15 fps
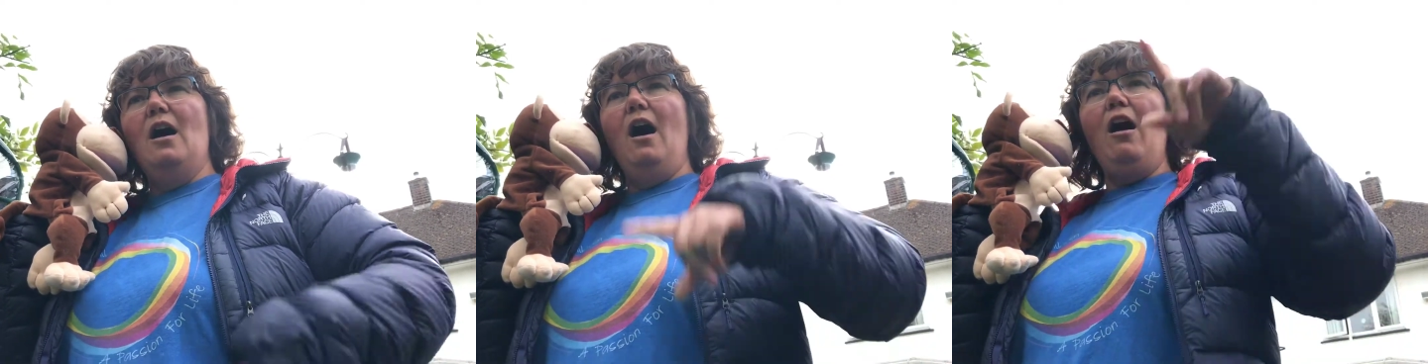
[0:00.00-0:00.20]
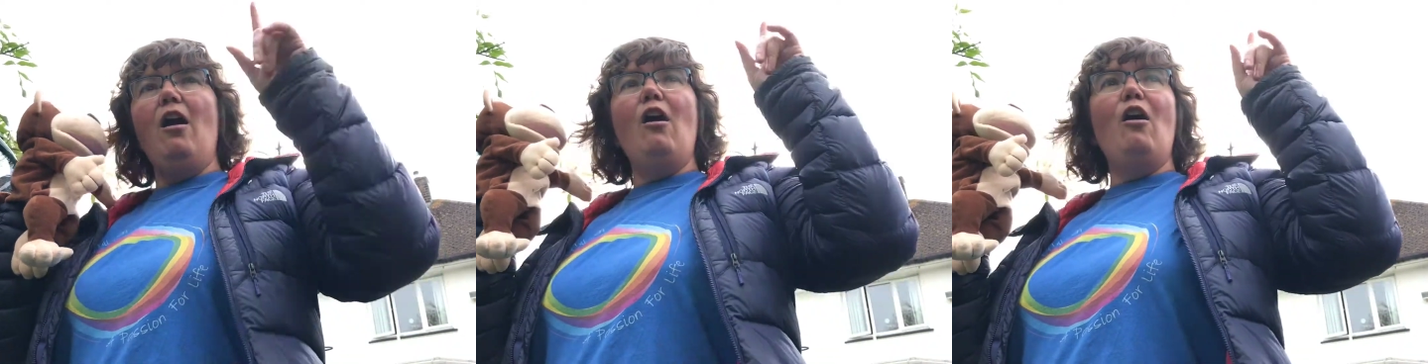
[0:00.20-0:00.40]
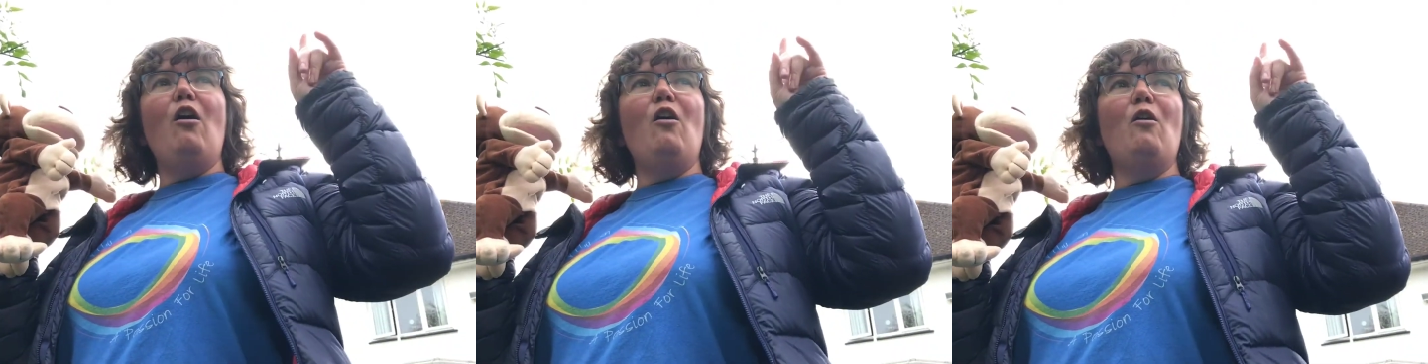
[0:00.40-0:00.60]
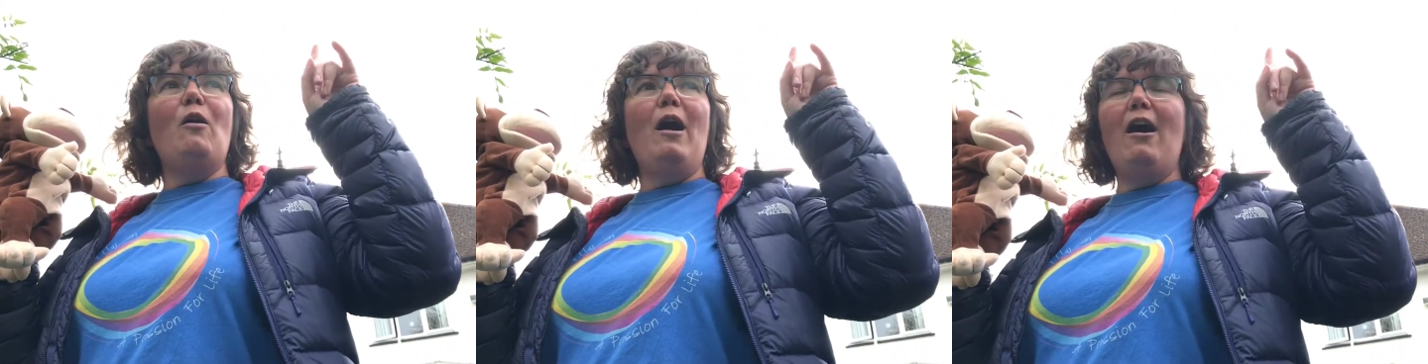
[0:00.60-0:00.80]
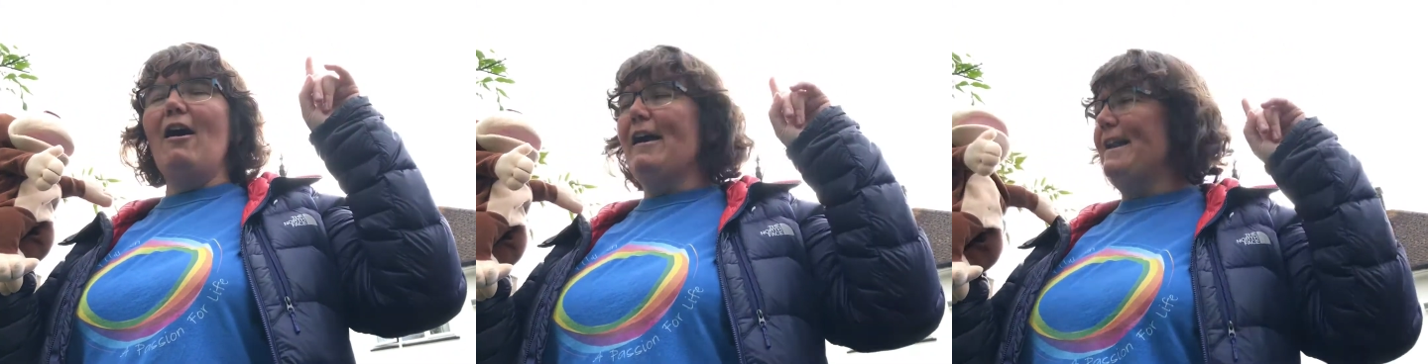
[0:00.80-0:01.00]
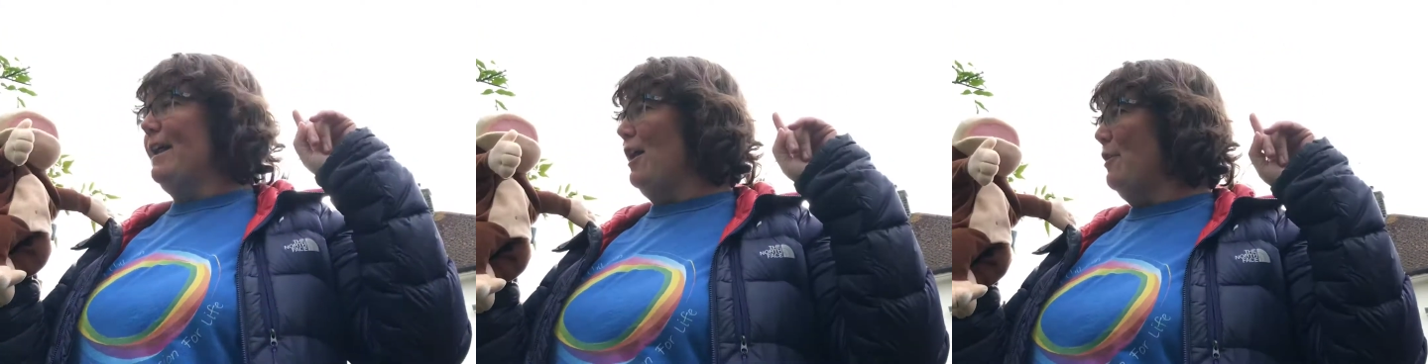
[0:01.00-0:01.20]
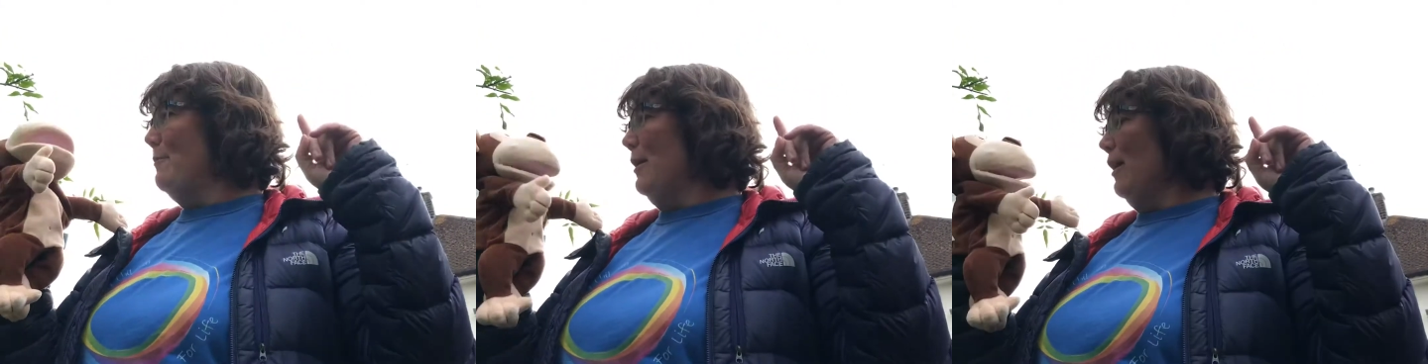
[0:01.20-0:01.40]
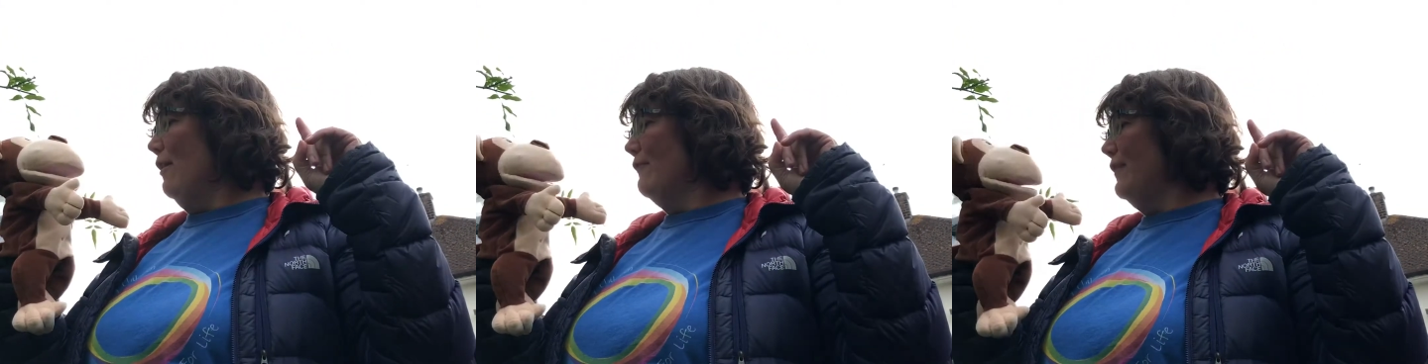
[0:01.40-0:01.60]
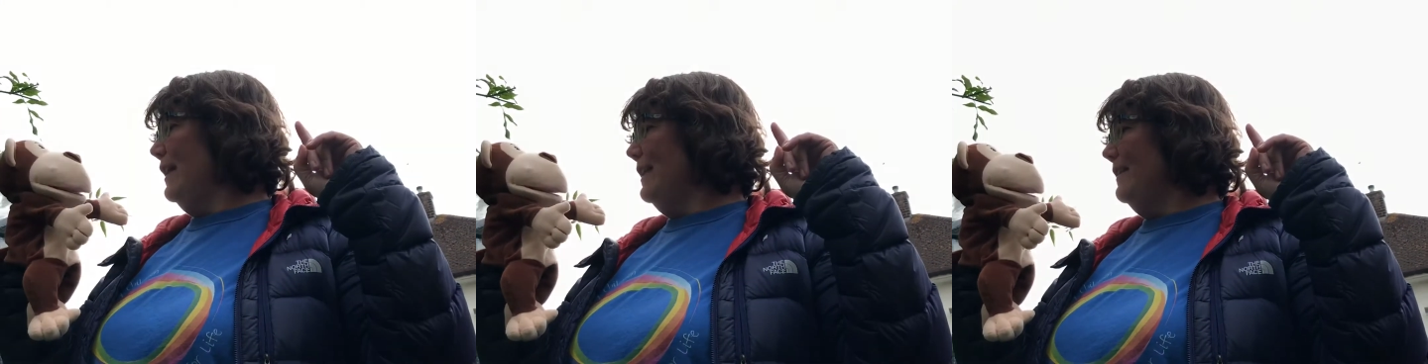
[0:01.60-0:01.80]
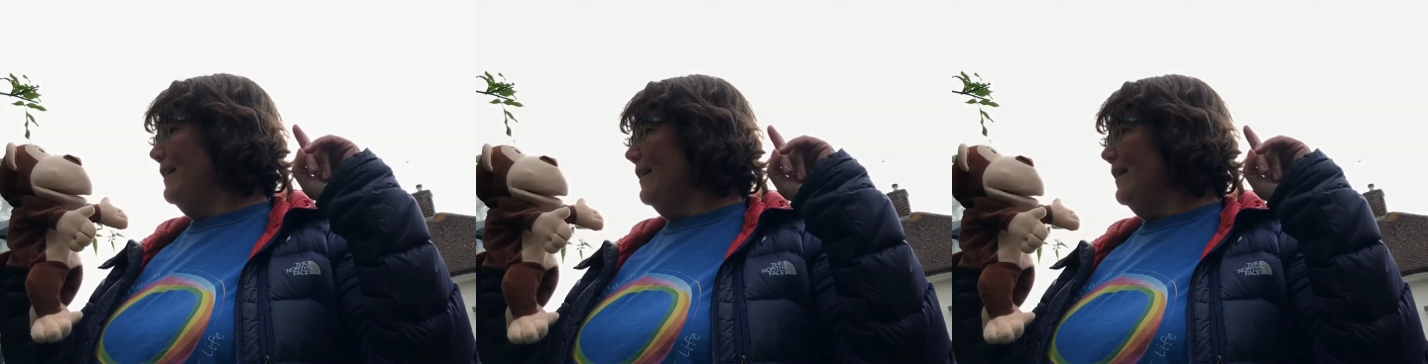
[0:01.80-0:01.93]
Oh, I know, Marvin.